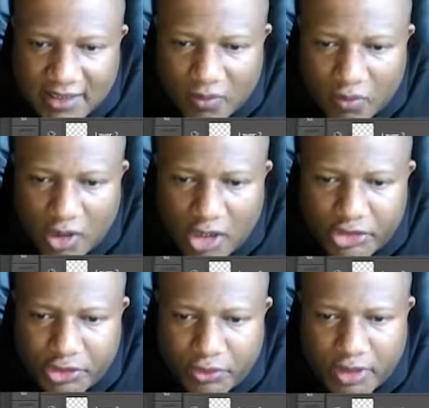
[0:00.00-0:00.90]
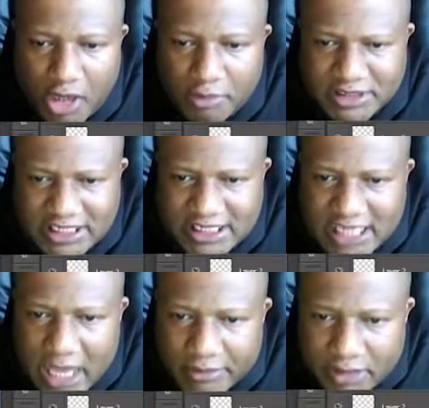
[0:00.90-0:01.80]
will undo it up to 10
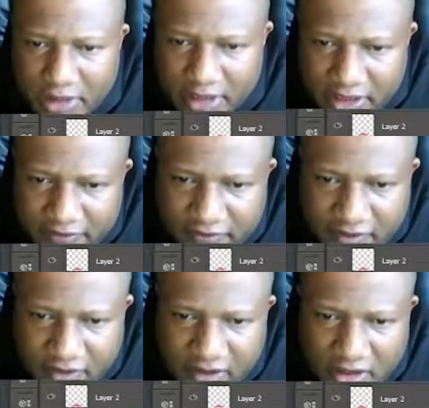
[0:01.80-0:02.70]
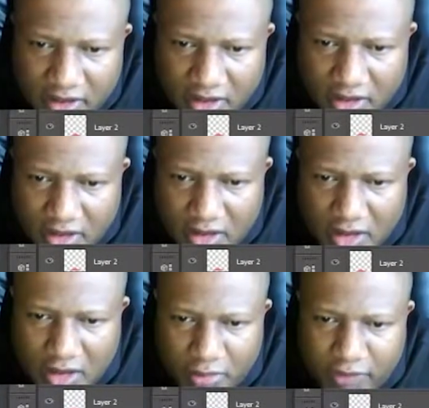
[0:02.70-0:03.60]
times, I believe.
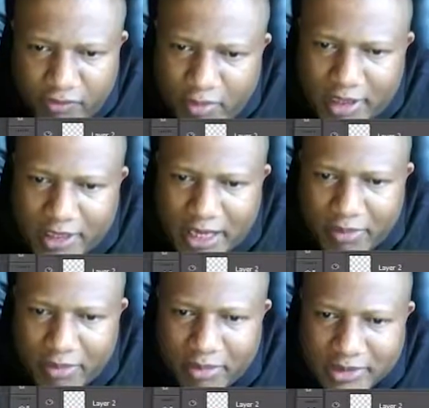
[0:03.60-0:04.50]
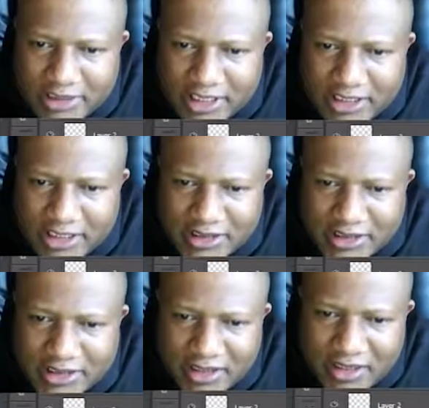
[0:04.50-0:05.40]
But if you're making that many mistakes
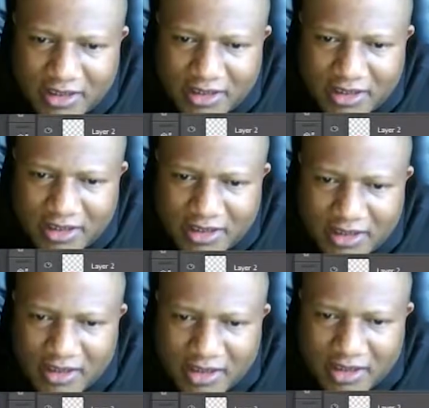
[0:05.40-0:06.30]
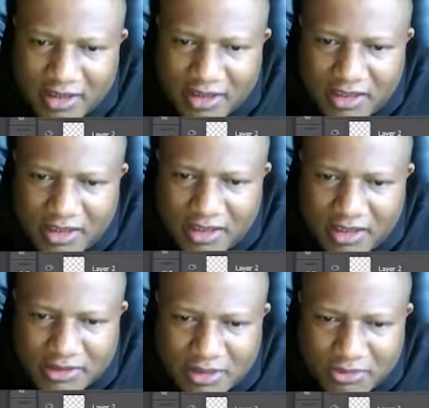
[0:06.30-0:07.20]
in a row,
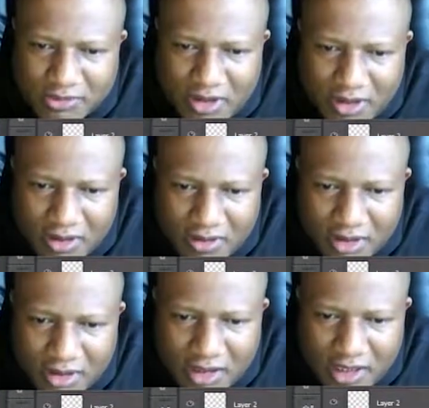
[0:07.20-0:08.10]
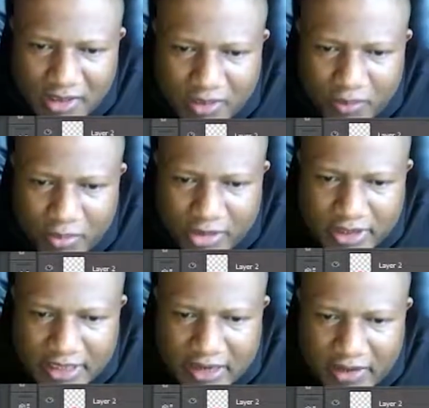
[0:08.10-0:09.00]
then something's wrong. And then we'll bring
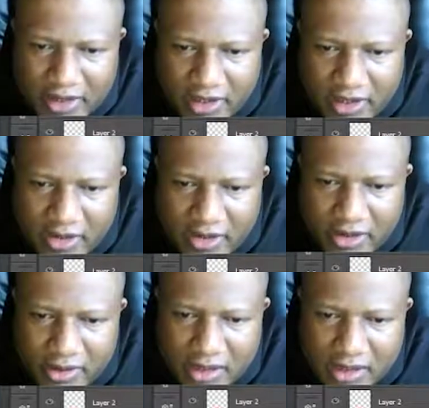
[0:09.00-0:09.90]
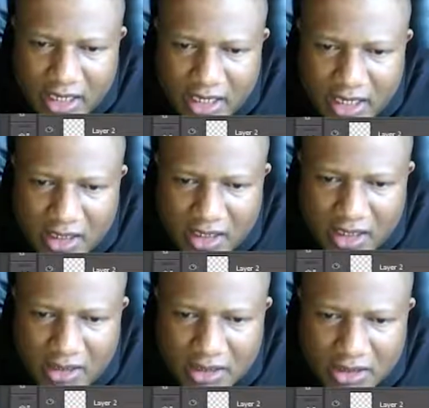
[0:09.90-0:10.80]
it down to here, kind of
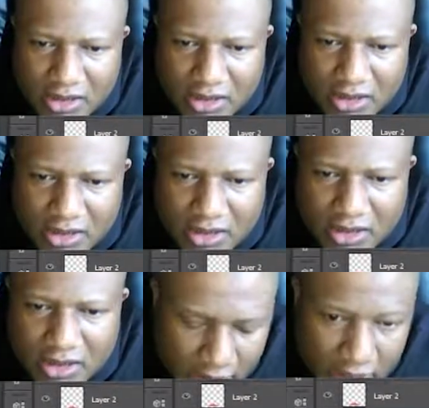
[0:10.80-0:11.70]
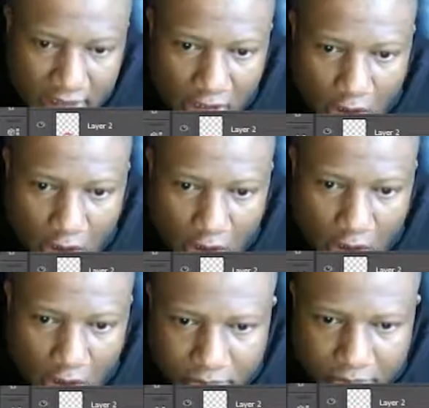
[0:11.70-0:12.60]
bring it around, hit Alt
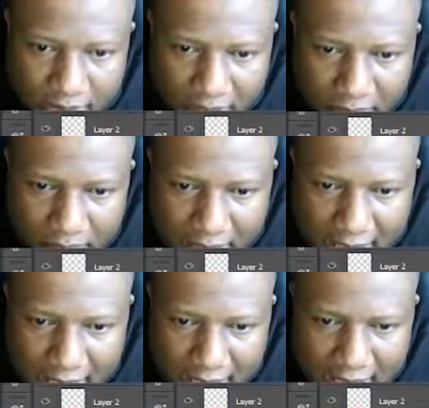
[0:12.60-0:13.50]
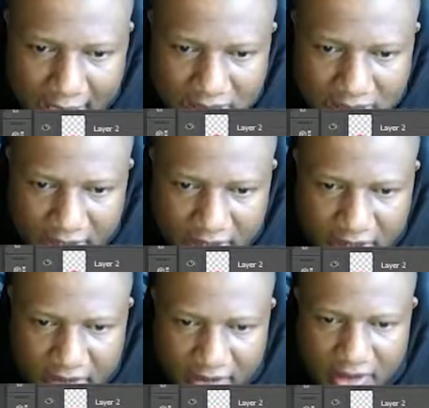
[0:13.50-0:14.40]
and bring that back to there.
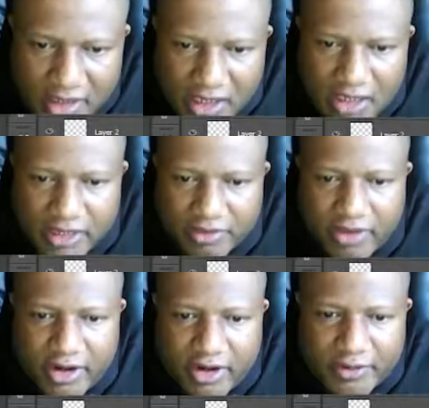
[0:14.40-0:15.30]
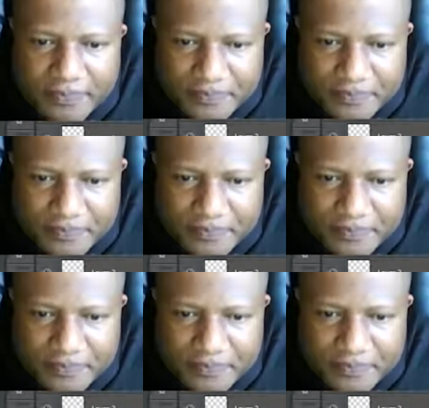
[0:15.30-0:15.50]
Click there.